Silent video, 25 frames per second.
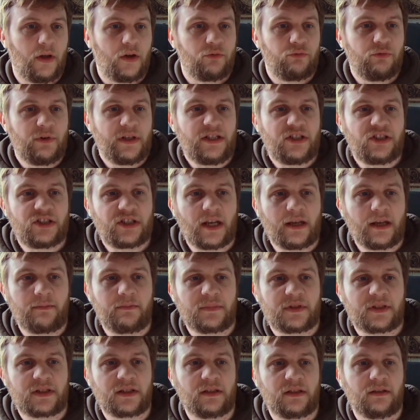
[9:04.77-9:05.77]
Reece
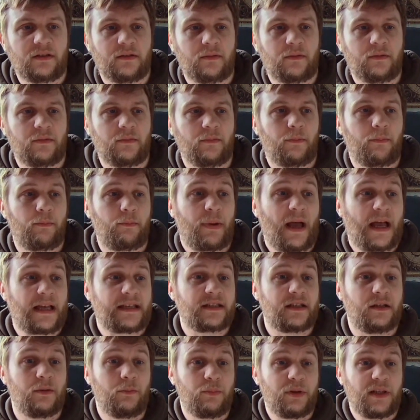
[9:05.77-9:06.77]
James'
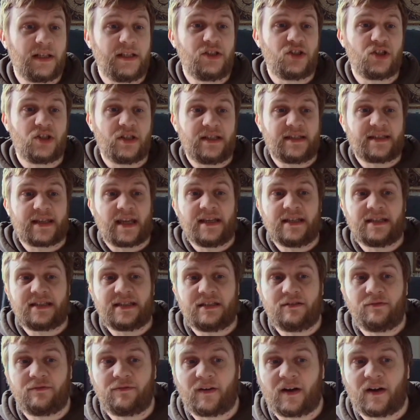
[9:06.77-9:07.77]
pass completion is
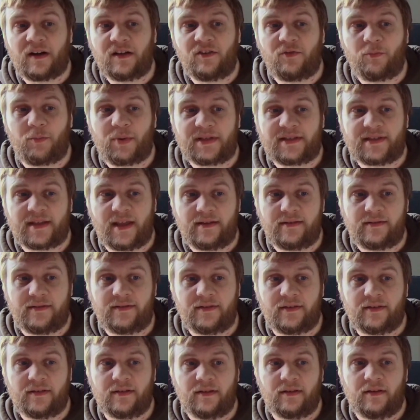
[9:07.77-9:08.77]

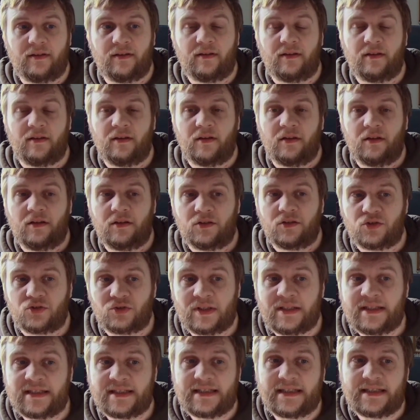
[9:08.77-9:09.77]
85%.
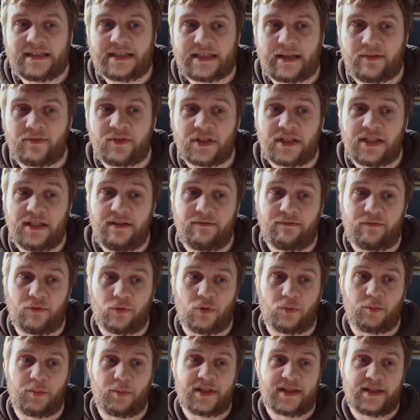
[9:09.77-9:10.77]
Trent's is
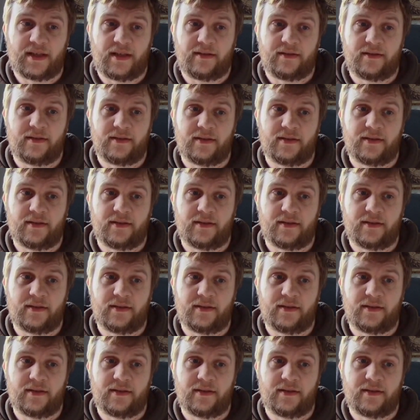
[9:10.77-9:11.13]
74%.